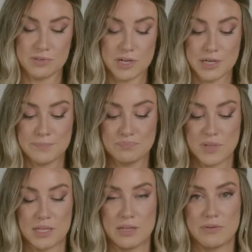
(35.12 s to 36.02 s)
time
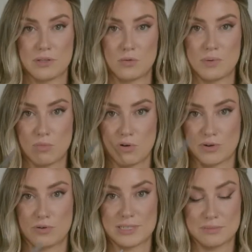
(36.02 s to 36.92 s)
and give it a little bit more of a
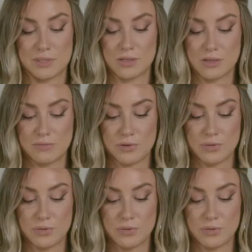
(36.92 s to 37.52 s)
crispy look if you